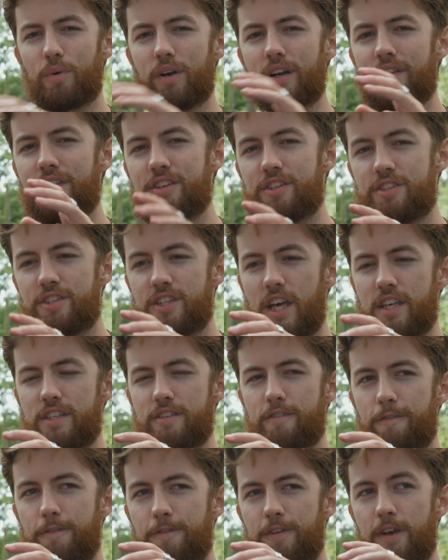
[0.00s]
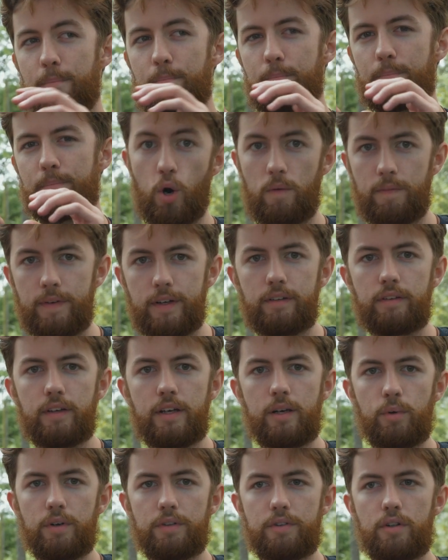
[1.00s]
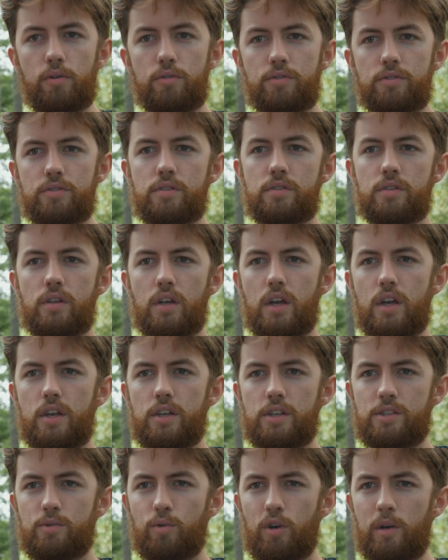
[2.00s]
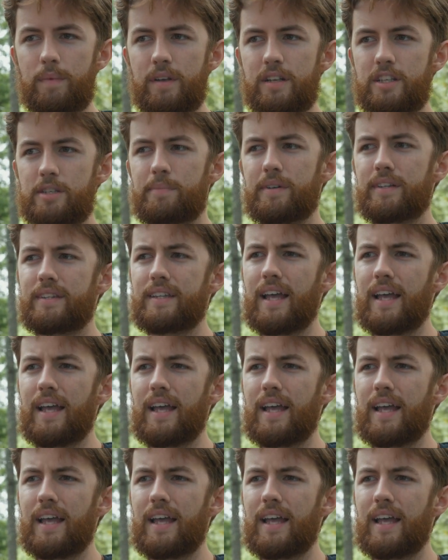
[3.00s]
one of these doesn't fit perfectly with those story beats, but